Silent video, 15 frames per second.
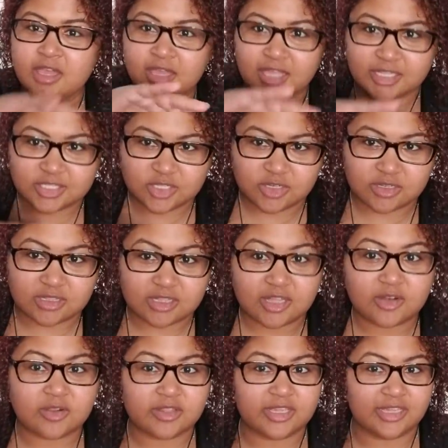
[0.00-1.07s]
because you're
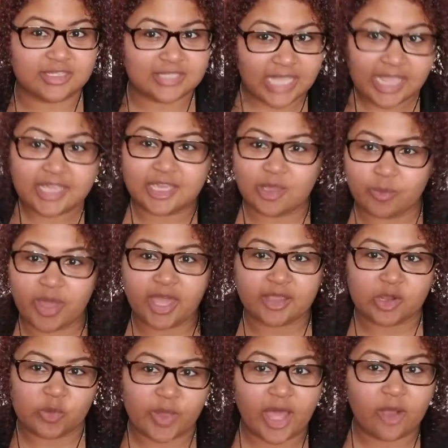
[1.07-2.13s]
literally taking back
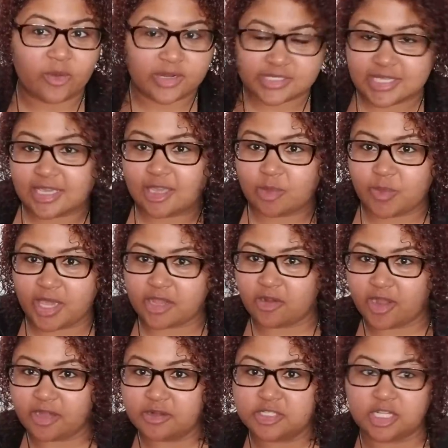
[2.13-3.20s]
your power, taking back your
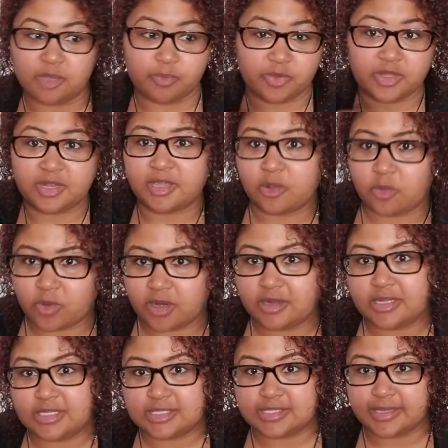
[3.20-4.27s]
energy, and putting it where it
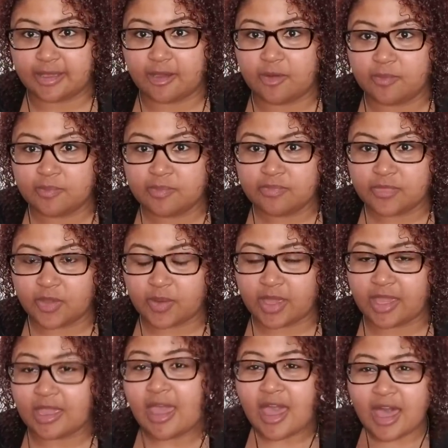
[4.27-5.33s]
needs to go.
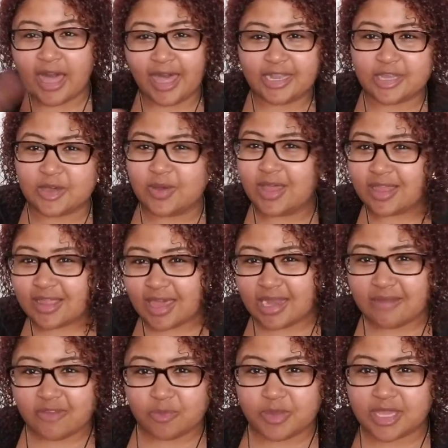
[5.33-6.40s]
Okay, I know, kind
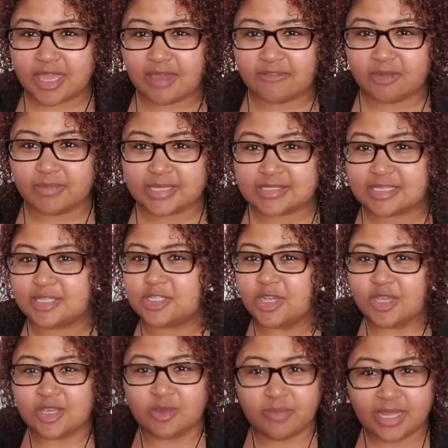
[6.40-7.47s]
of a big heavy message.
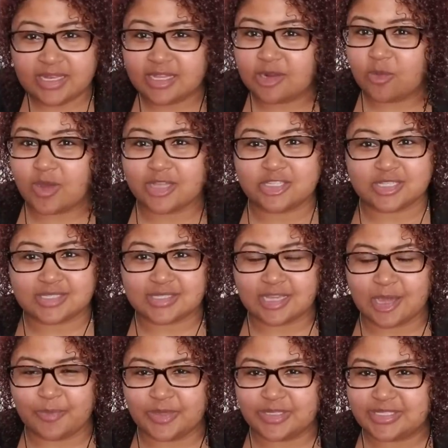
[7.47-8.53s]
You might need to watch this a
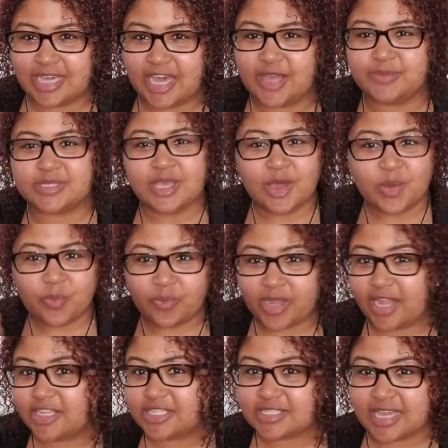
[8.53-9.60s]
couple times, but
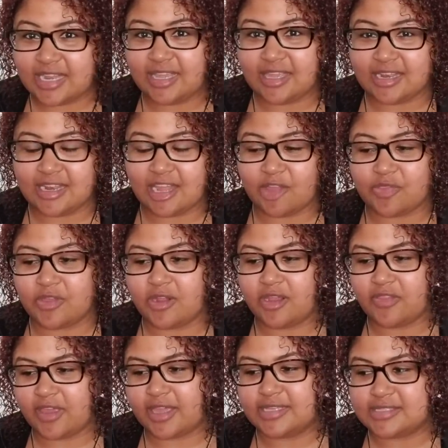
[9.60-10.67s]
I just had to get it out there. And
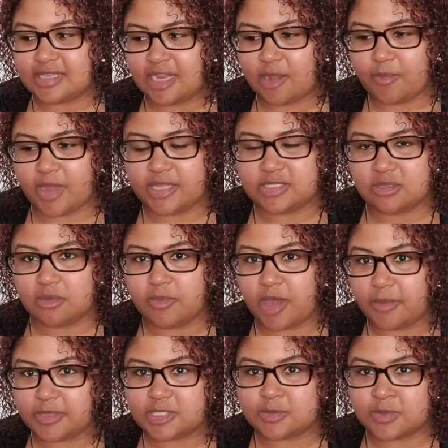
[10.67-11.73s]
like I said, I might do a
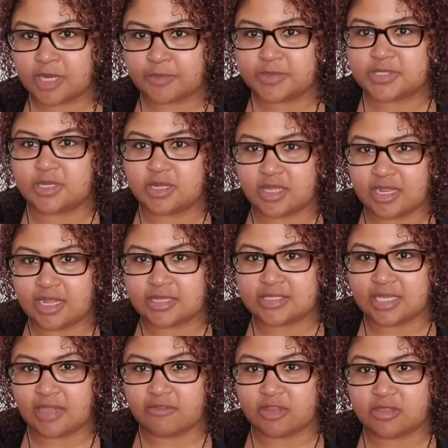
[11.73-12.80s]
BOMISpirit episode of
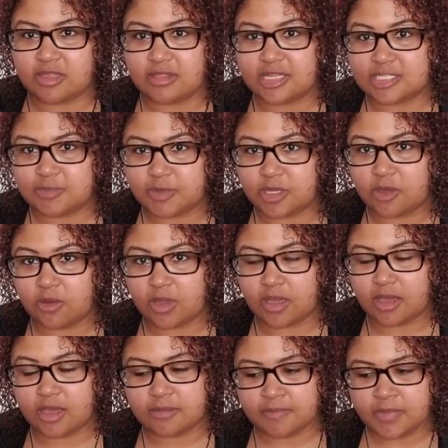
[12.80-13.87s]
connecting everything that's been going
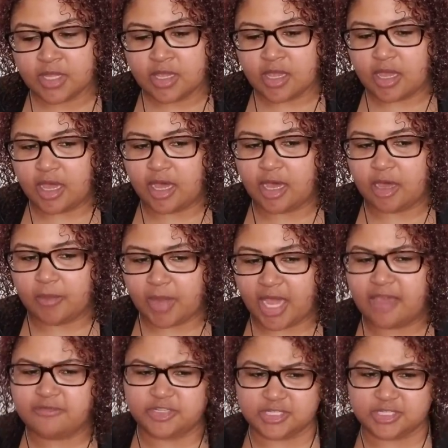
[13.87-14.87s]
on. I